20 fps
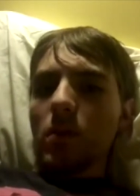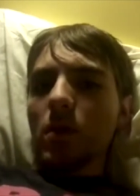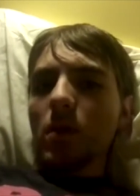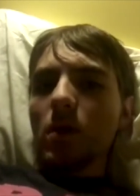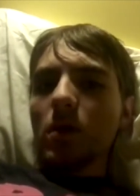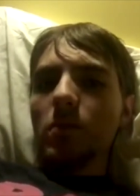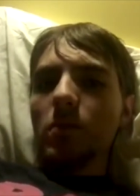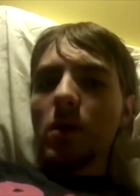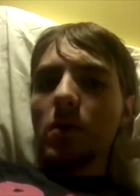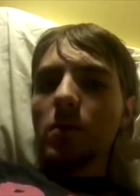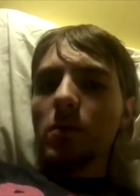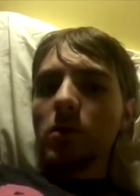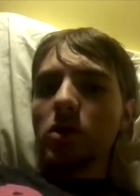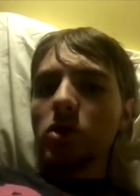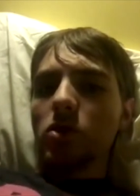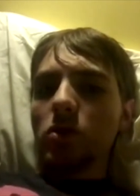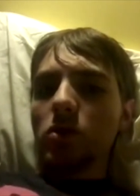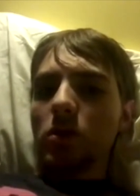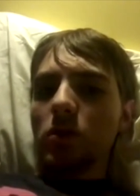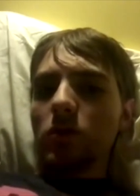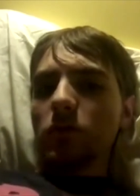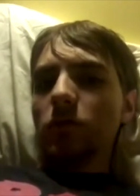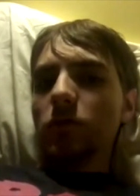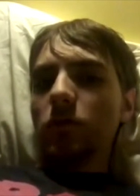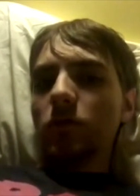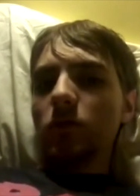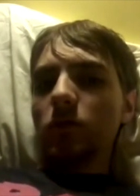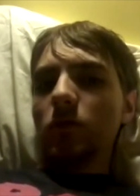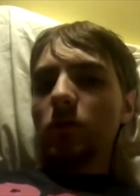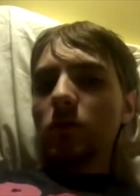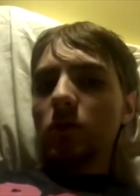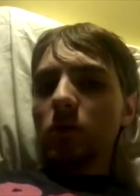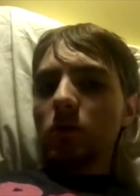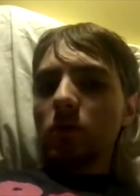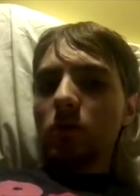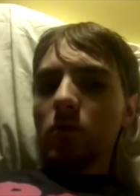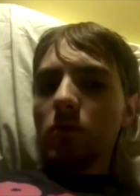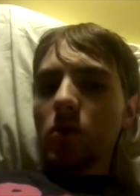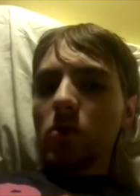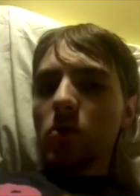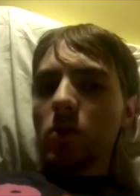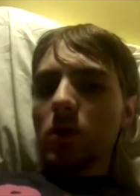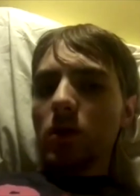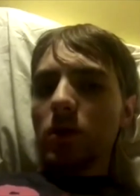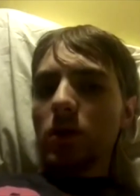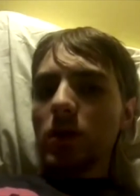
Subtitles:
I probably should have recorded